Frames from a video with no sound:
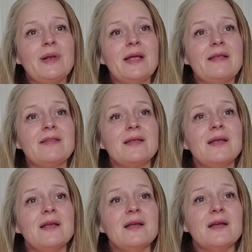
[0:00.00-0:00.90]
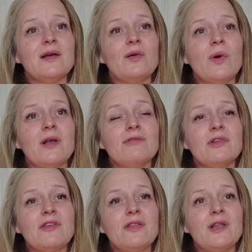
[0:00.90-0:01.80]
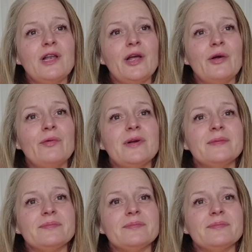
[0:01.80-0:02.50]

please, while I run to the loo.